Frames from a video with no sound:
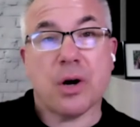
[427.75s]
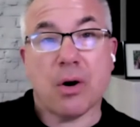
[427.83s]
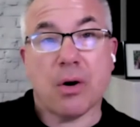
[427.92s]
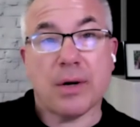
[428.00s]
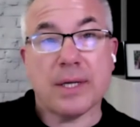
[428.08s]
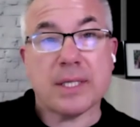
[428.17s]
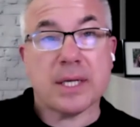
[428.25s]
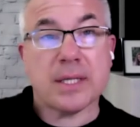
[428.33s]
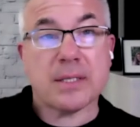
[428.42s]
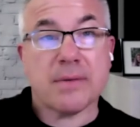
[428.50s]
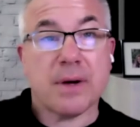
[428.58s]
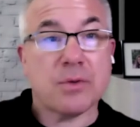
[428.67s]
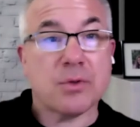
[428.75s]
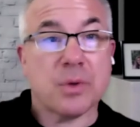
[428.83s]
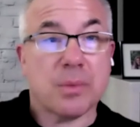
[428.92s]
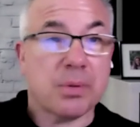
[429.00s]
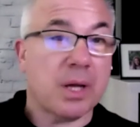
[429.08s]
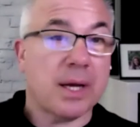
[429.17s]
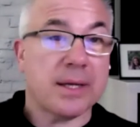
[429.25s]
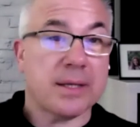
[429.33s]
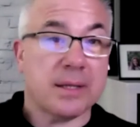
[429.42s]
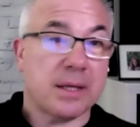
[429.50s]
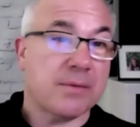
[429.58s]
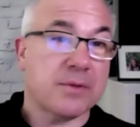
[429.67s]
our insights of how to apply it
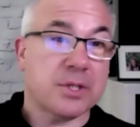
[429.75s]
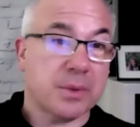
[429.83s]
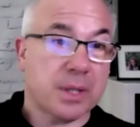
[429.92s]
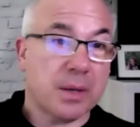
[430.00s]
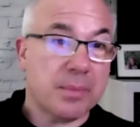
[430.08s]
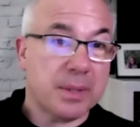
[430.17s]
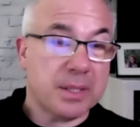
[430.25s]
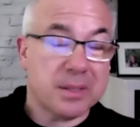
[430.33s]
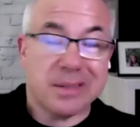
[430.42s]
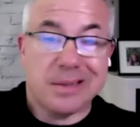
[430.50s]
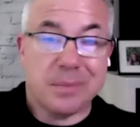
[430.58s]
and leverage it with companies,